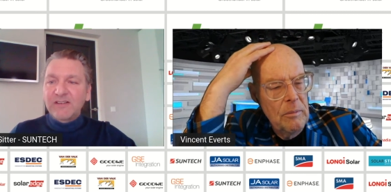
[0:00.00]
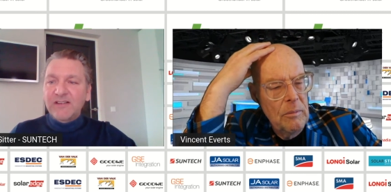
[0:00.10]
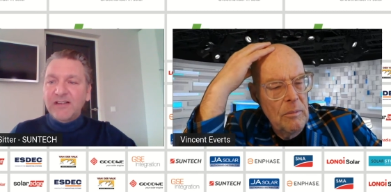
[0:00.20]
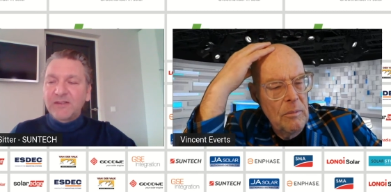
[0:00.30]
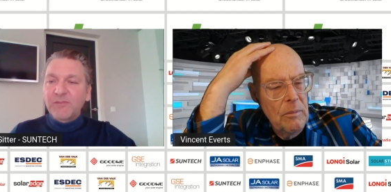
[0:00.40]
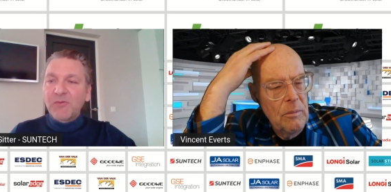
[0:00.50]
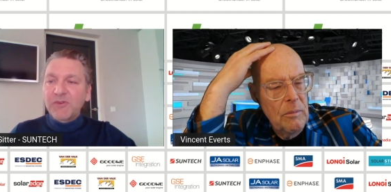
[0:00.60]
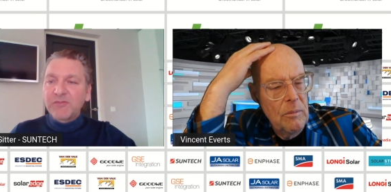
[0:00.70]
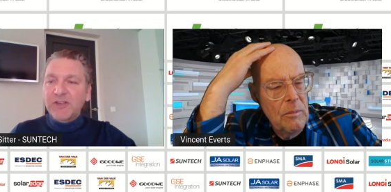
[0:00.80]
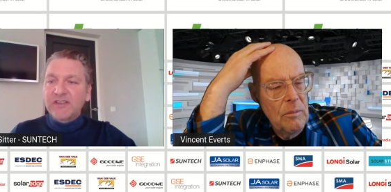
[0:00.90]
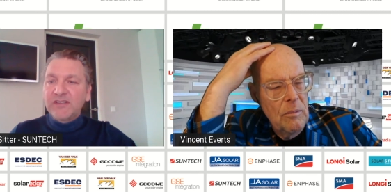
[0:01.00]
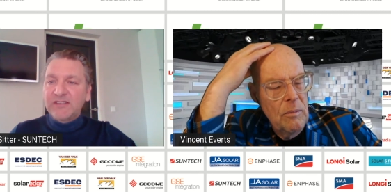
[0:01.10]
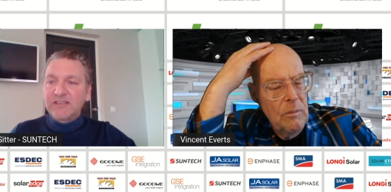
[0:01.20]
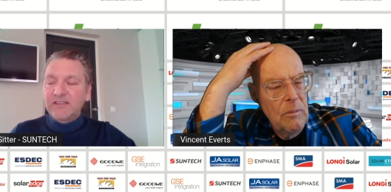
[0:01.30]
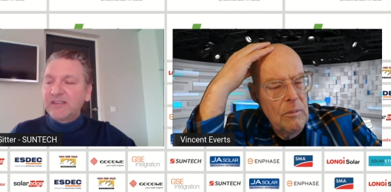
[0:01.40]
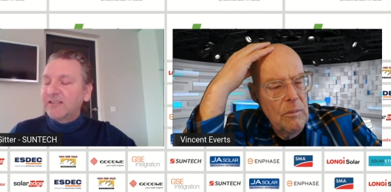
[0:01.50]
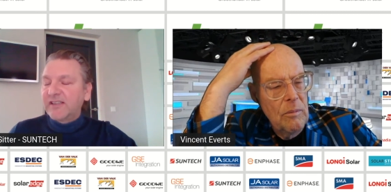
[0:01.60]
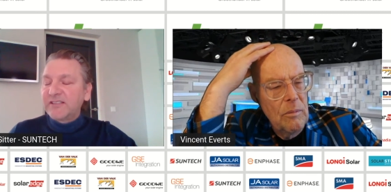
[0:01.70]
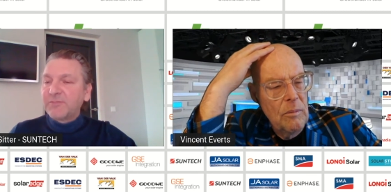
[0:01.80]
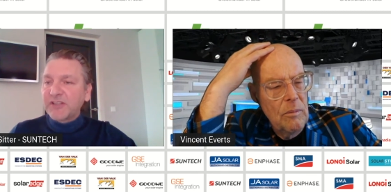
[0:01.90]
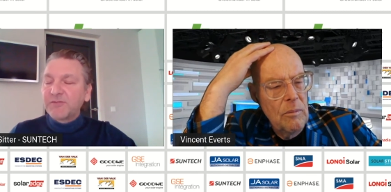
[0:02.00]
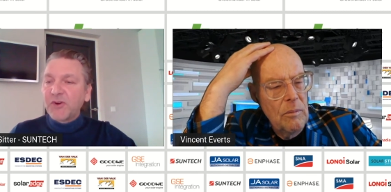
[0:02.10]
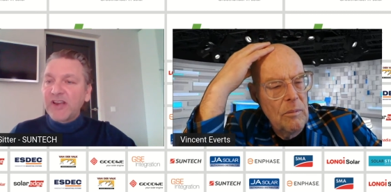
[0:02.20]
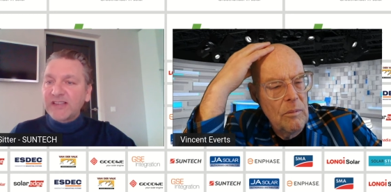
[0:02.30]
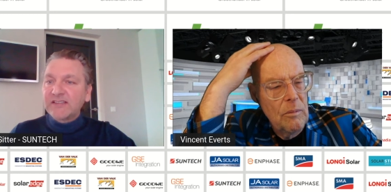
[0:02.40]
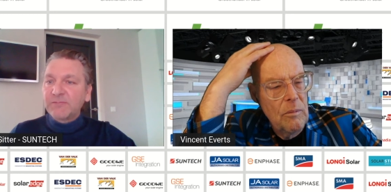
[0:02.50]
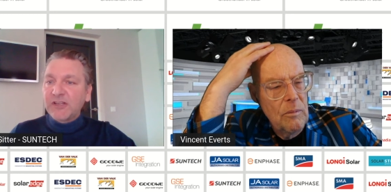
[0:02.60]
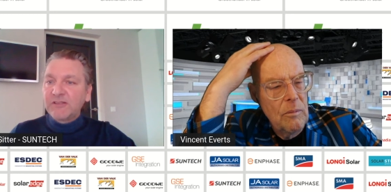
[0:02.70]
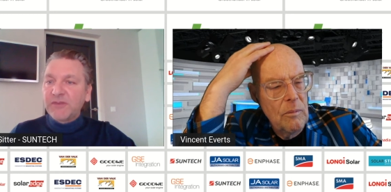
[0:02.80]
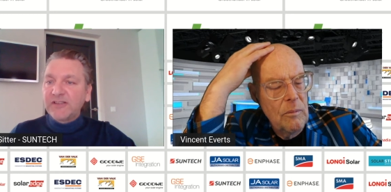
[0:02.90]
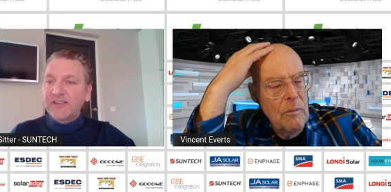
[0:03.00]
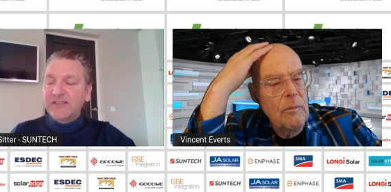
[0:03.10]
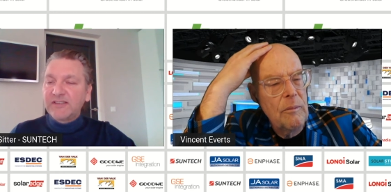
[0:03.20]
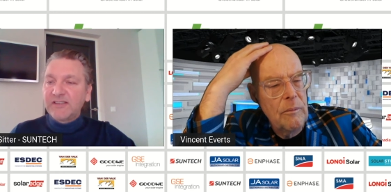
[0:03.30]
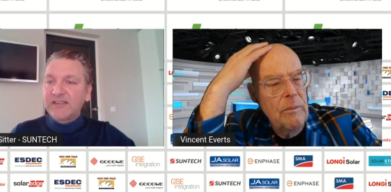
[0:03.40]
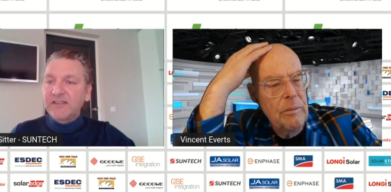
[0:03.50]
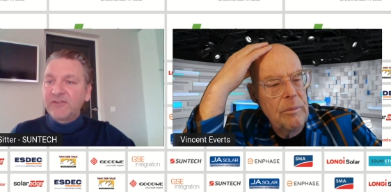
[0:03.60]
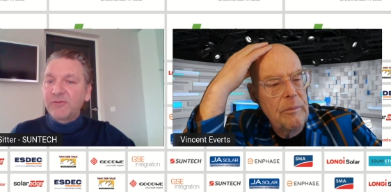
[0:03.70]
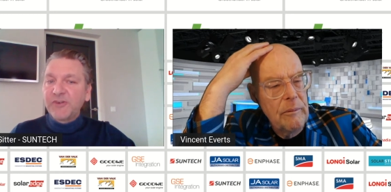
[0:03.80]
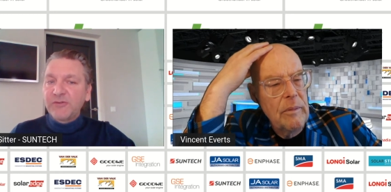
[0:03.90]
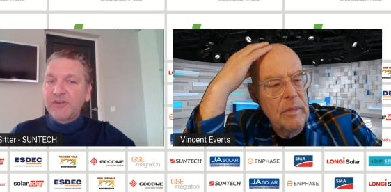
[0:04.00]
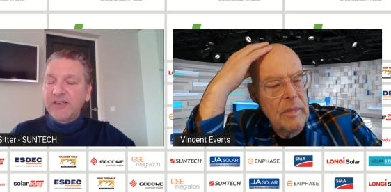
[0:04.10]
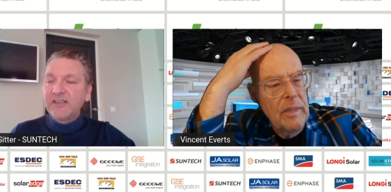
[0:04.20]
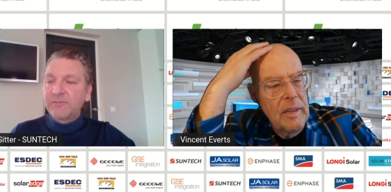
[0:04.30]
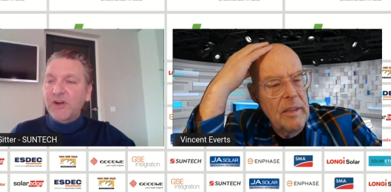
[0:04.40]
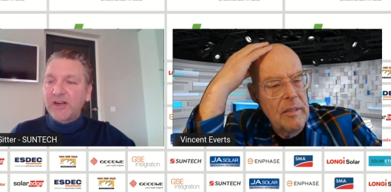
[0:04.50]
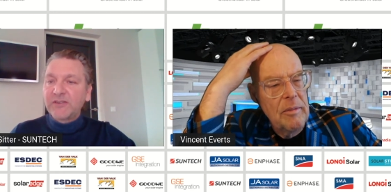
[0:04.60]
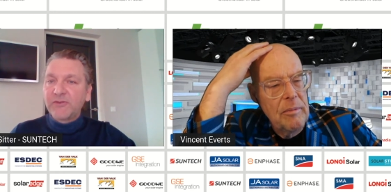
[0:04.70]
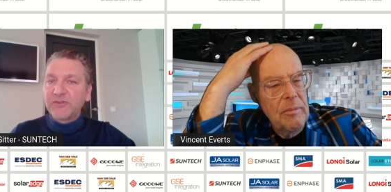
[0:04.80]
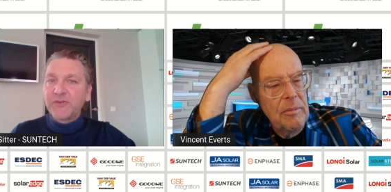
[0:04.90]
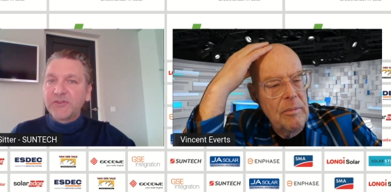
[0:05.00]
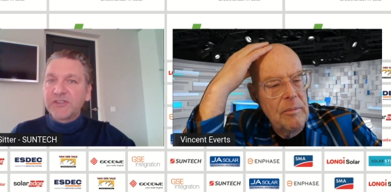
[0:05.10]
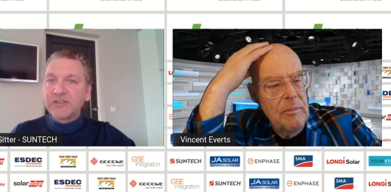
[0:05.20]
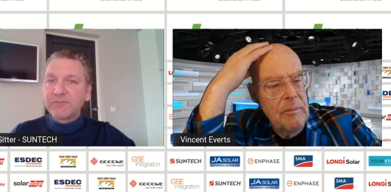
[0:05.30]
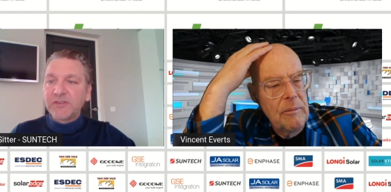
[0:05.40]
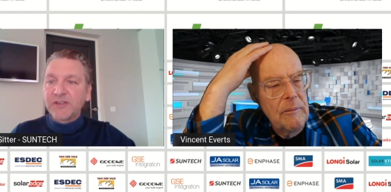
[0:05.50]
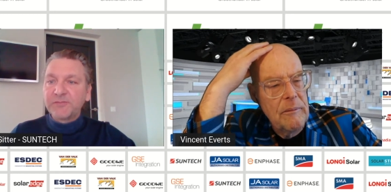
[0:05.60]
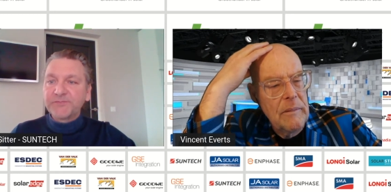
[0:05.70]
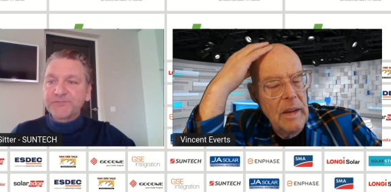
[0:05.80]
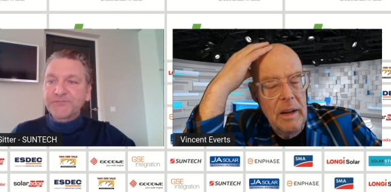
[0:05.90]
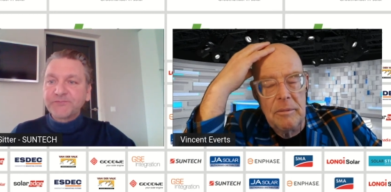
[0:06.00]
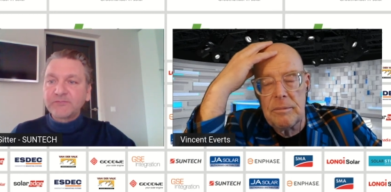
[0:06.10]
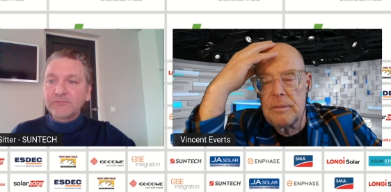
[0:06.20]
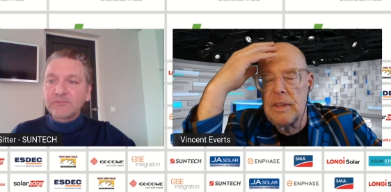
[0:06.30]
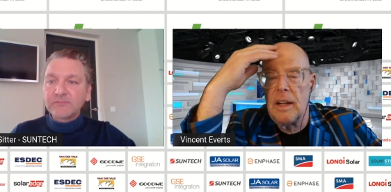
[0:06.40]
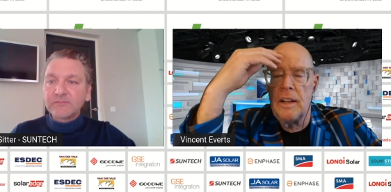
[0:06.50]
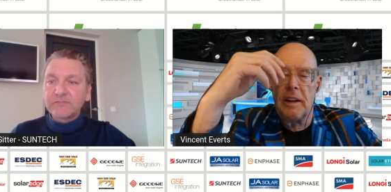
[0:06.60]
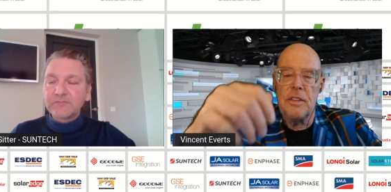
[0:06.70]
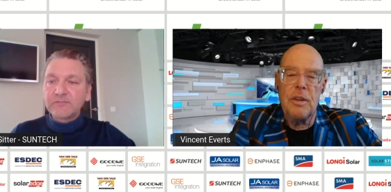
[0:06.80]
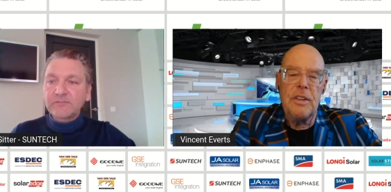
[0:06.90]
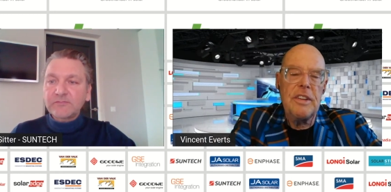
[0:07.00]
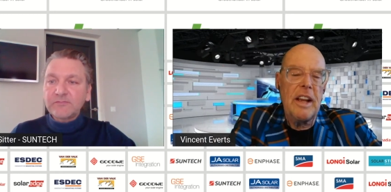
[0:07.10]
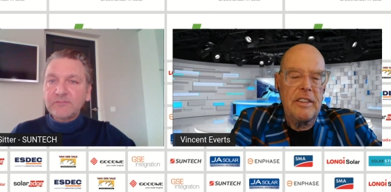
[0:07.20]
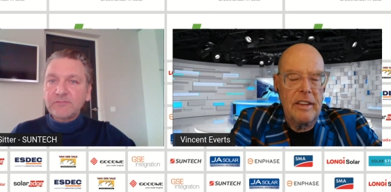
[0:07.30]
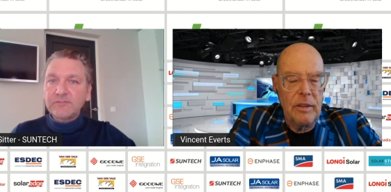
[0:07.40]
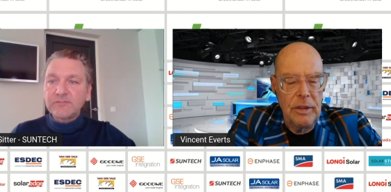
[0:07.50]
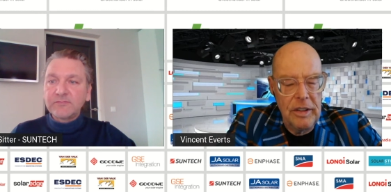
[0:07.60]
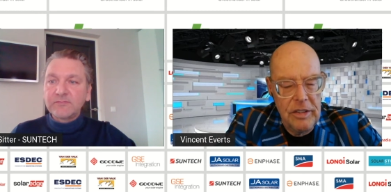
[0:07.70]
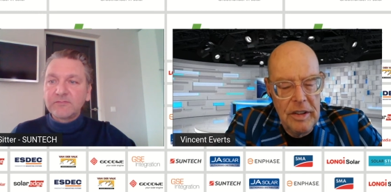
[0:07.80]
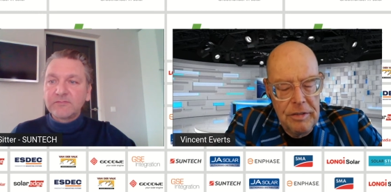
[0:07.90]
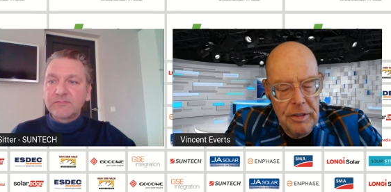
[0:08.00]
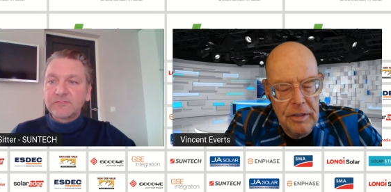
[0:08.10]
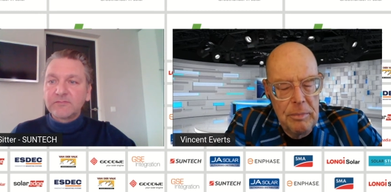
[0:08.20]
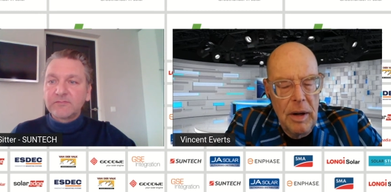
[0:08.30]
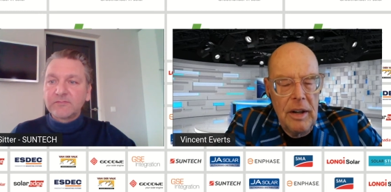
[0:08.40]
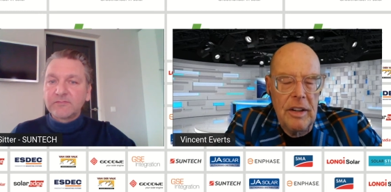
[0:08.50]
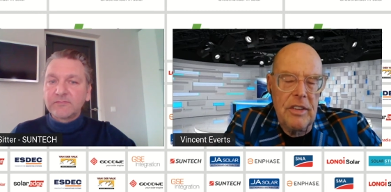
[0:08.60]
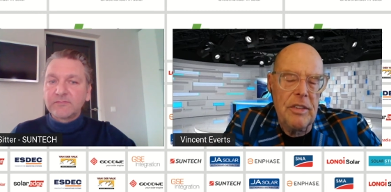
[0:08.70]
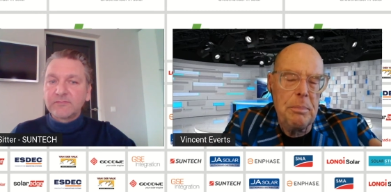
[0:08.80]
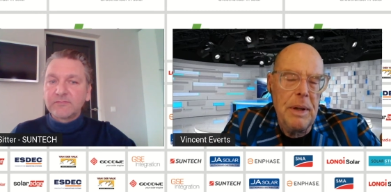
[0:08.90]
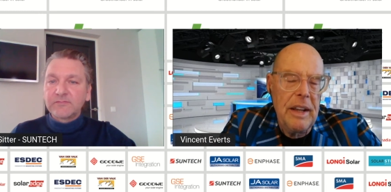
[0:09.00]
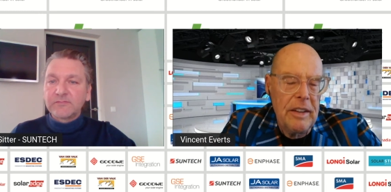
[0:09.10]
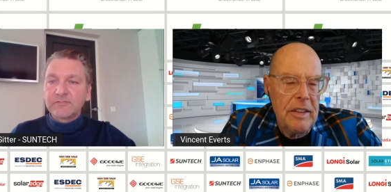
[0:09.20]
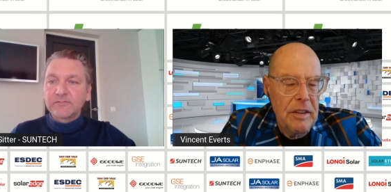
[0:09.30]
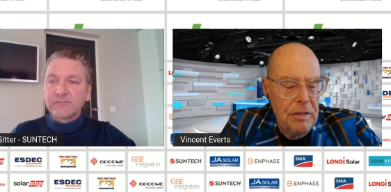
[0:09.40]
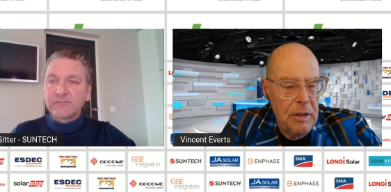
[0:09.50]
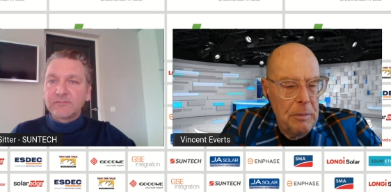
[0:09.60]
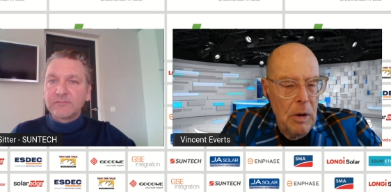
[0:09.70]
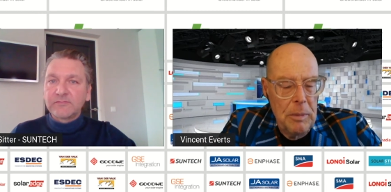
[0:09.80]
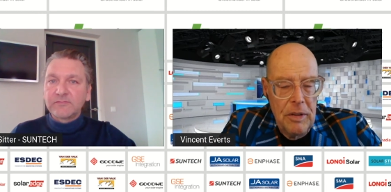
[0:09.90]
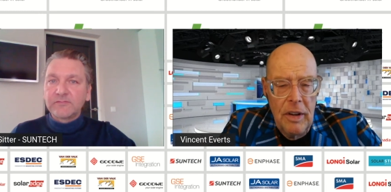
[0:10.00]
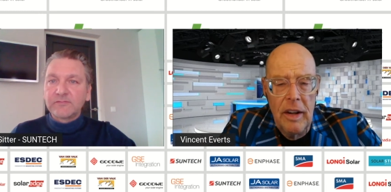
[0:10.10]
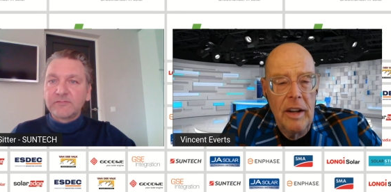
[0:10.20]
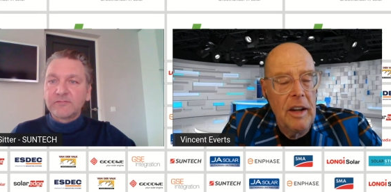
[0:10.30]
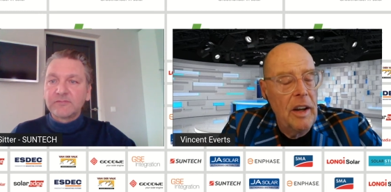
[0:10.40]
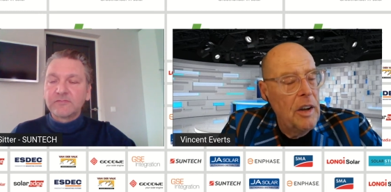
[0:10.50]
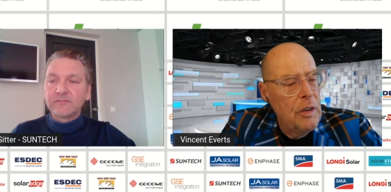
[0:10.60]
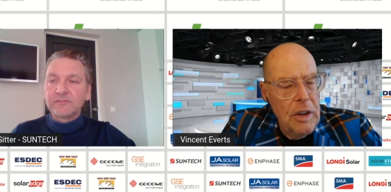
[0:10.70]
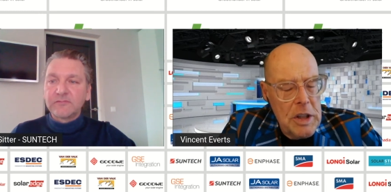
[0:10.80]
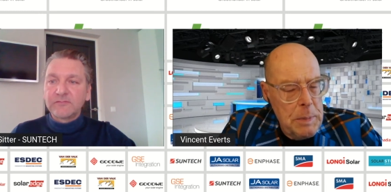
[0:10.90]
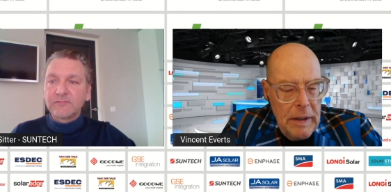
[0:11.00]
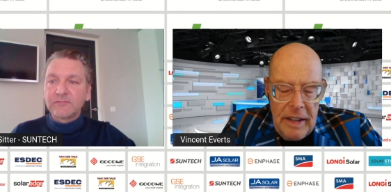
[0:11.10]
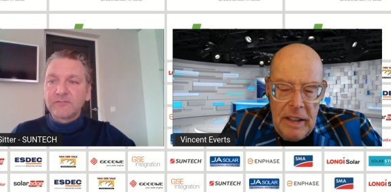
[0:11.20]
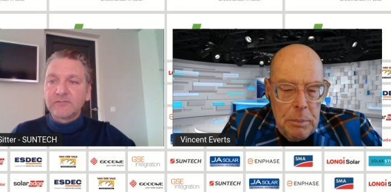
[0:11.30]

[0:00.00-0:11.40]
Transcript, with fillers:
Speaker 1: uh, at the moment, but it is it, gets much more less. But but it's it, it will be really a market for the future. Yeah.
Speaker 2: Yeah. Yeah, yeah. So it's nice that all these different markets peak at a different moment. Uh, do you expect any